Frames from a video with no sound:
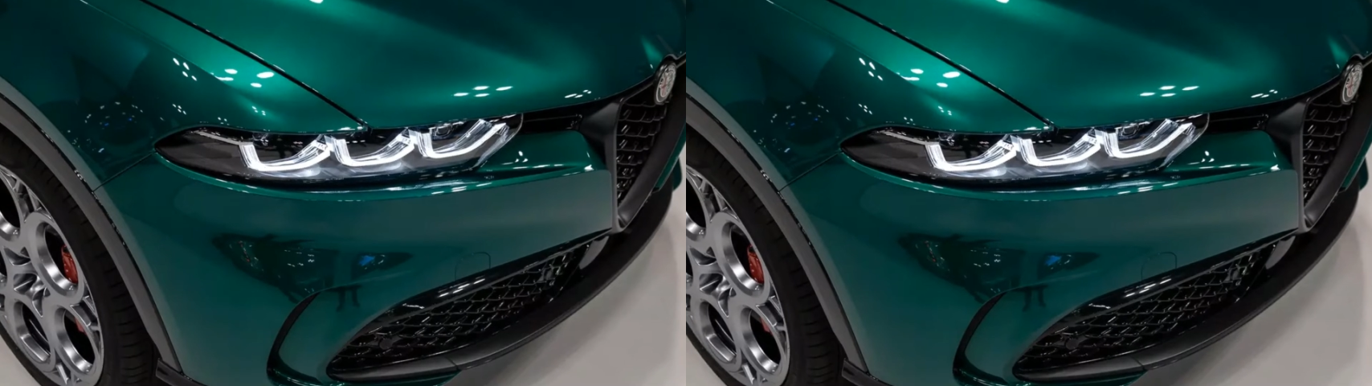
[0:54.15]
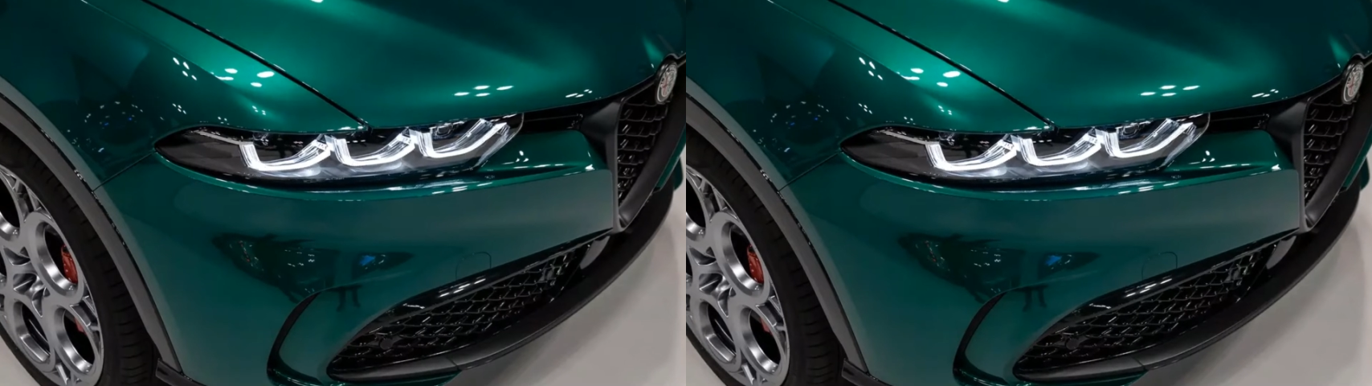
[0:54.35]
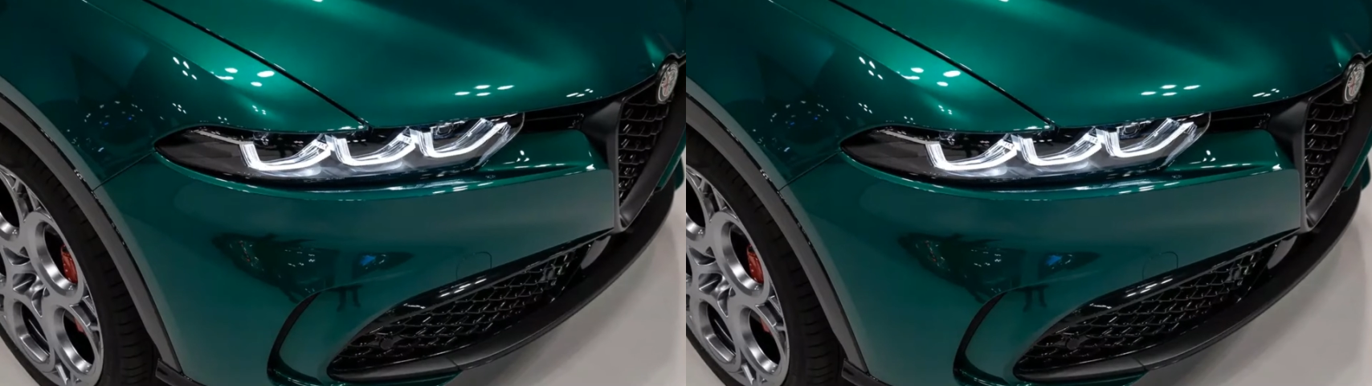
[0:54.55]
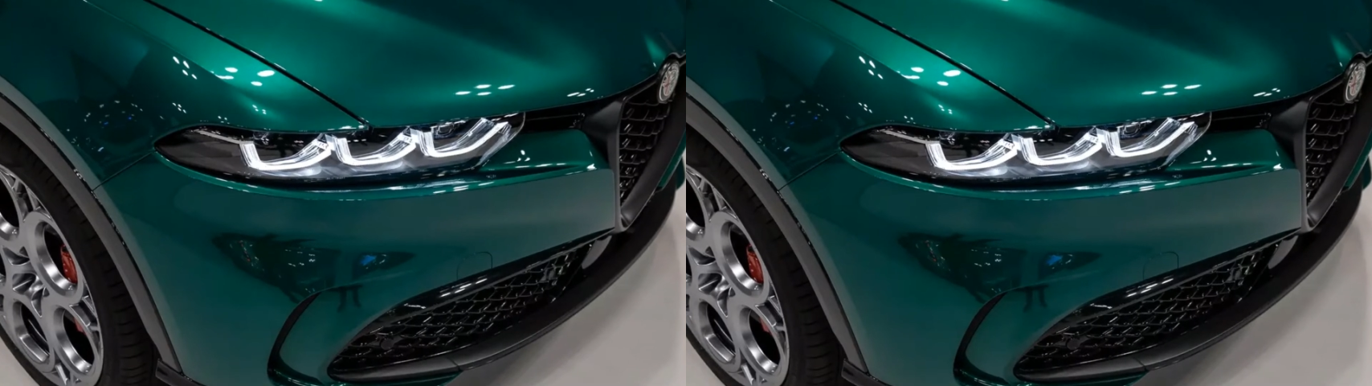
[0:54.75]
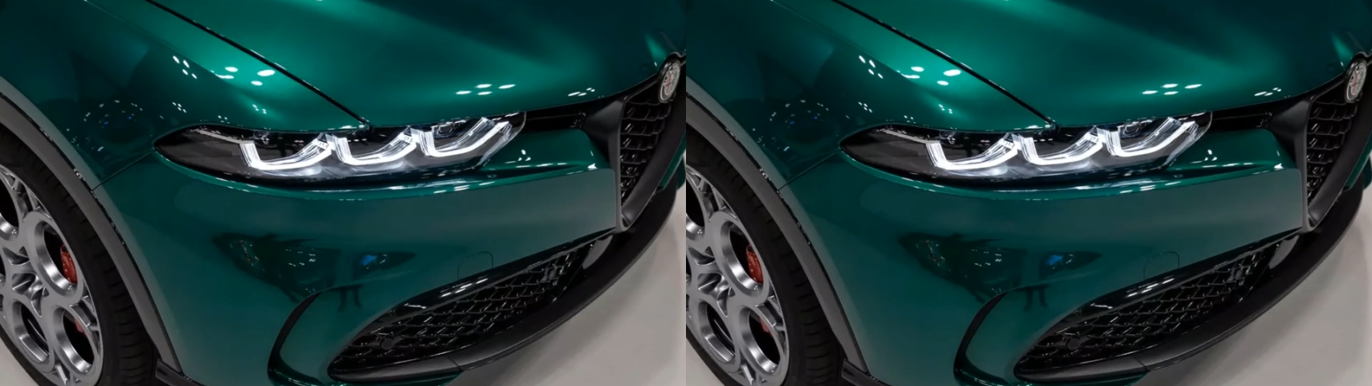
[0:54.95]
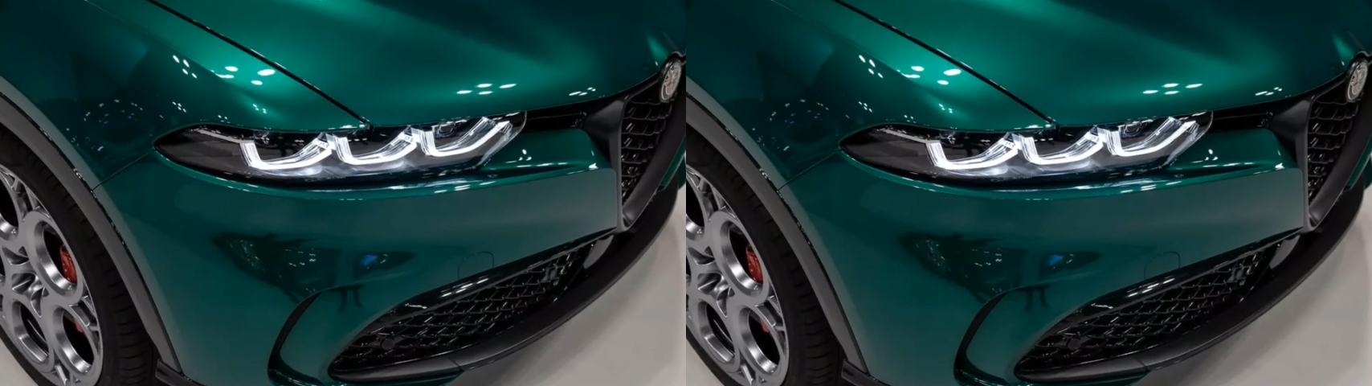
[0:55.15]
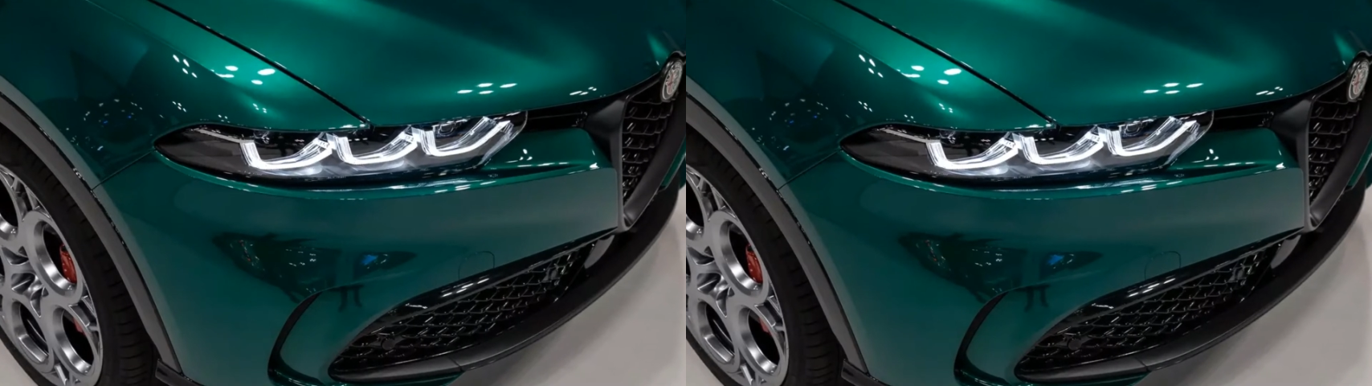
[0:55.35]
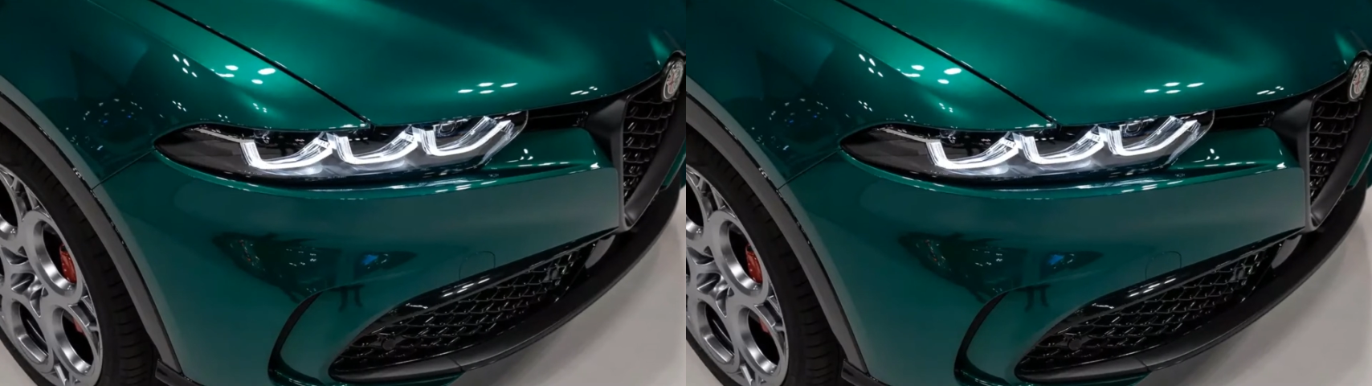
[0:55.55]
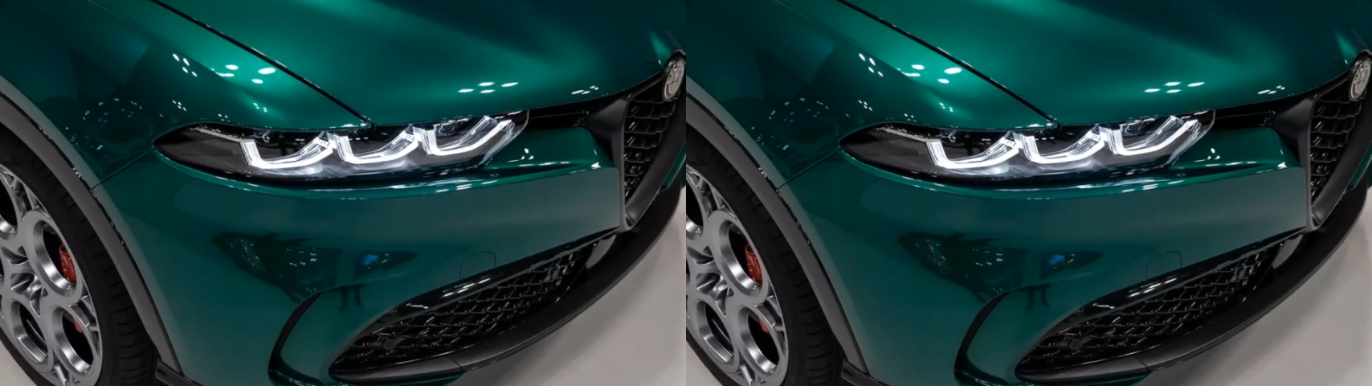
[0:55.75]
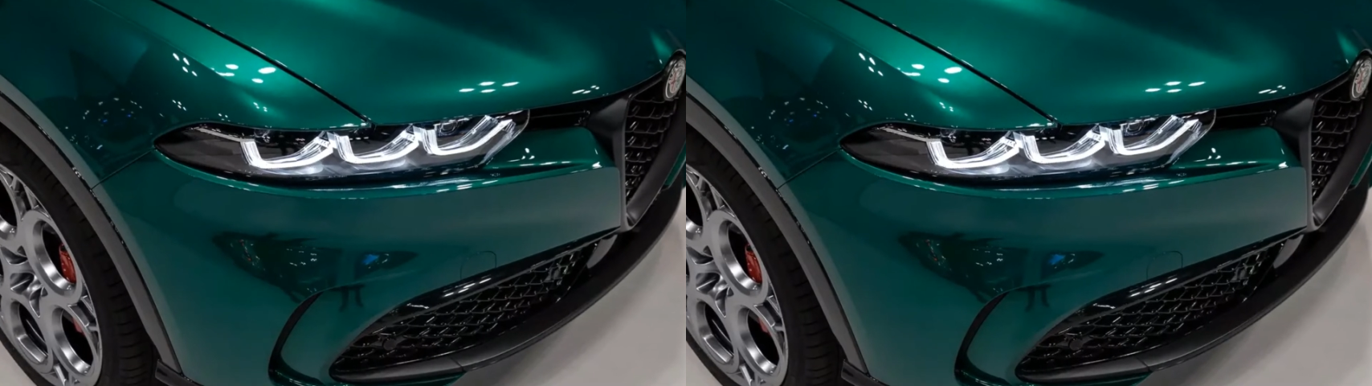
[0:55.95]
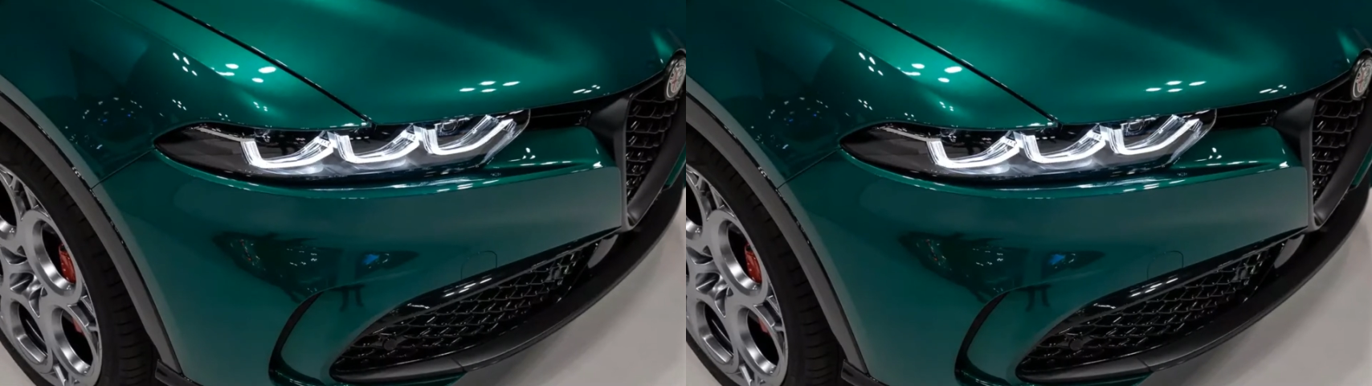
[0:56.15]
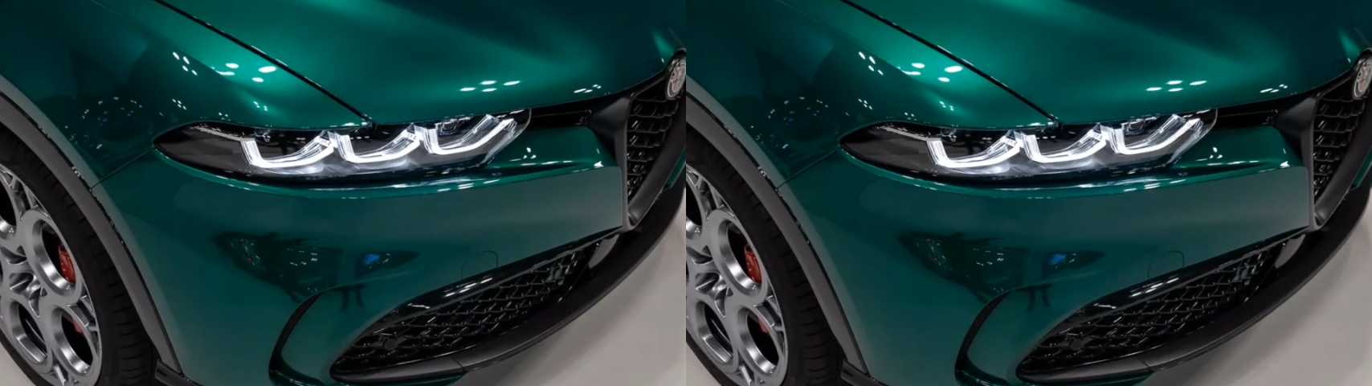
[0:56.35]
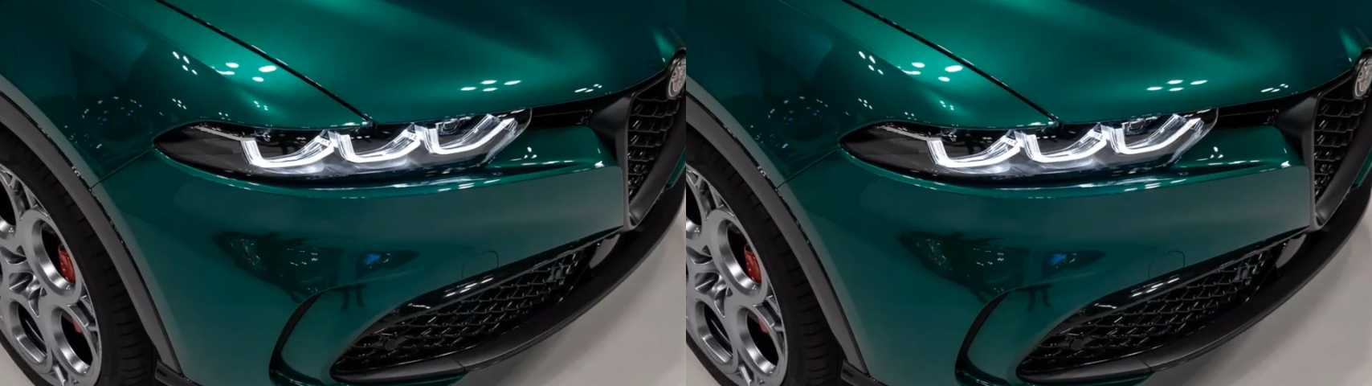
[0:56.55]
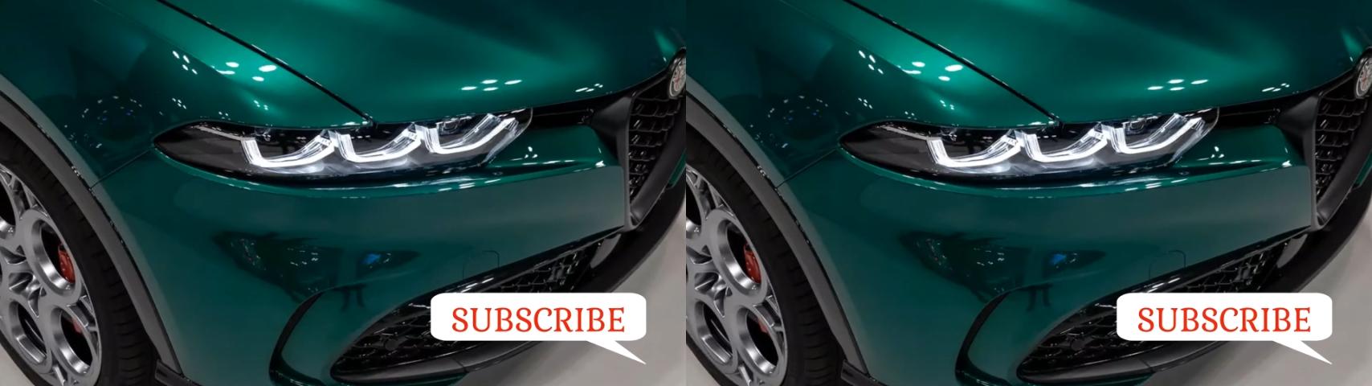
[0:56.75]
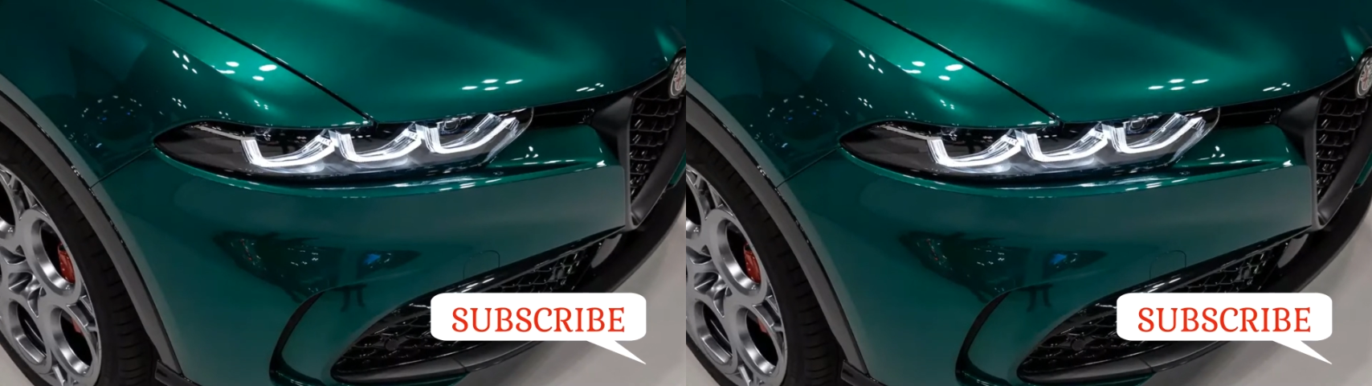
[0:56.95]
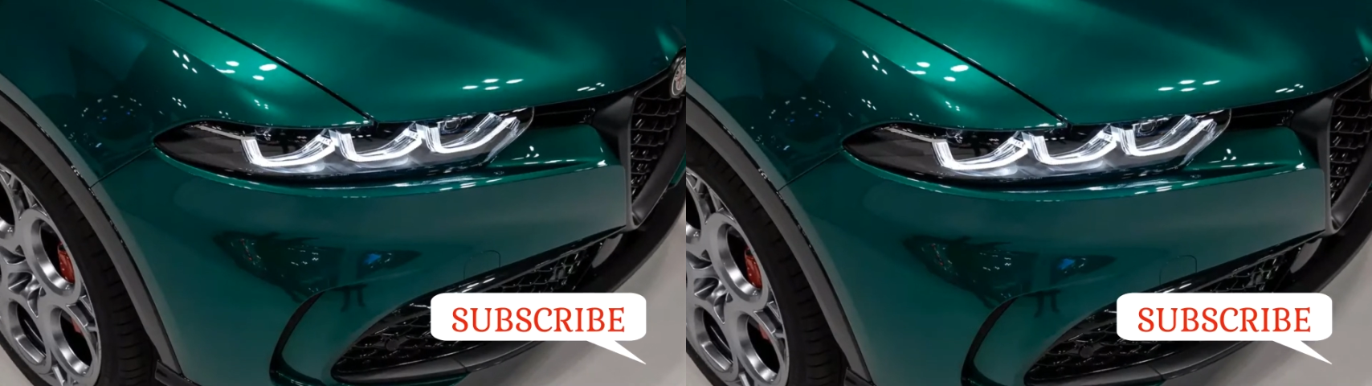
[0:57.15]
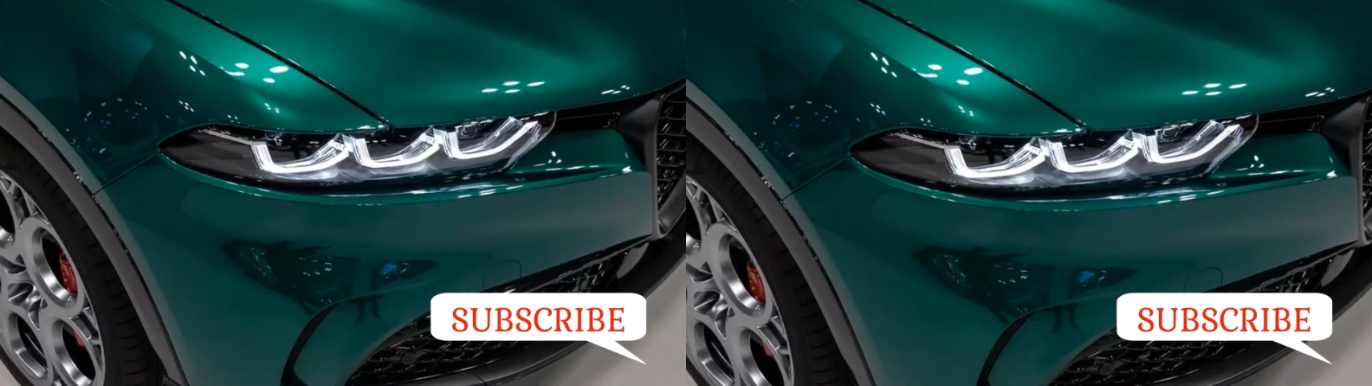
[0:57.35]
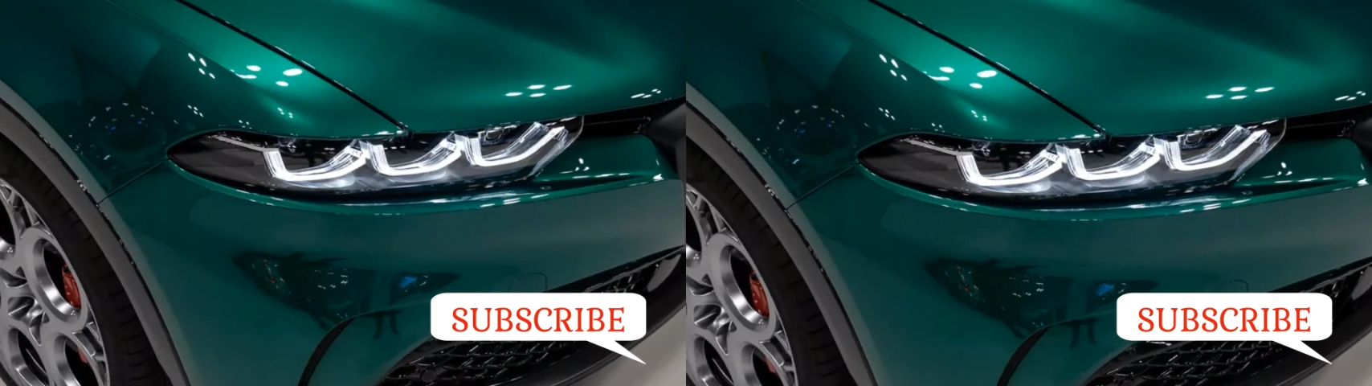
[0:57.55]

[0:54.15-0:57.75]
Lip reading: Nobody's mouth can be seen.